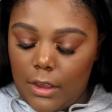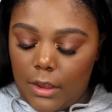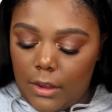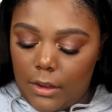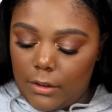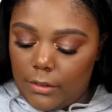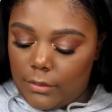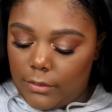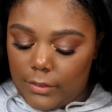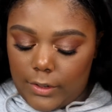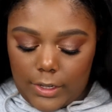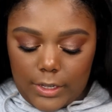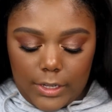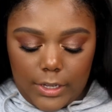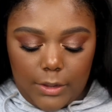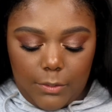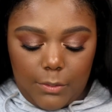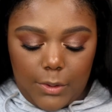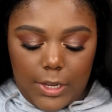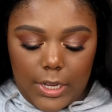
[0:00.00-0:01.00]

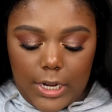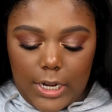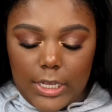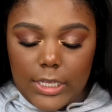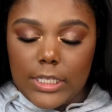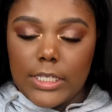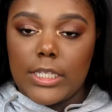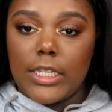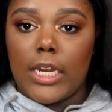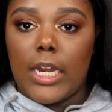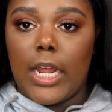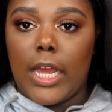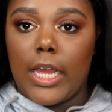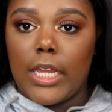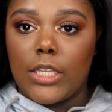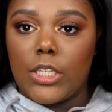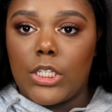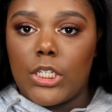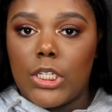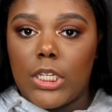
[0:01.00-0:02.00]
Alright, and we're going to
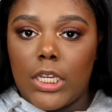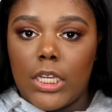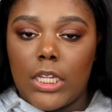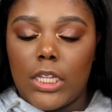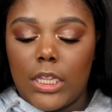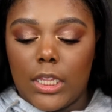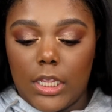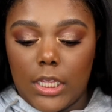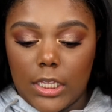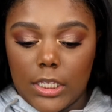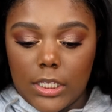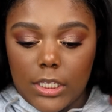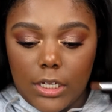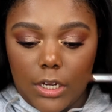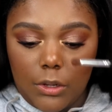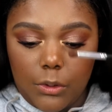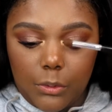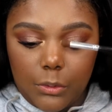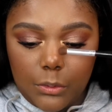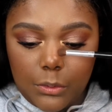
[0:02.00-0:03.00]
snatch this
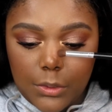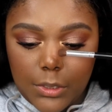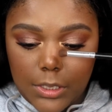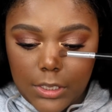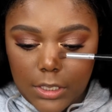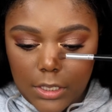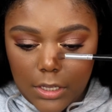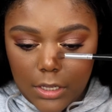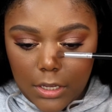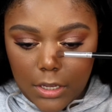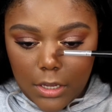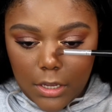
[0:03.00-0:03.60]
nose.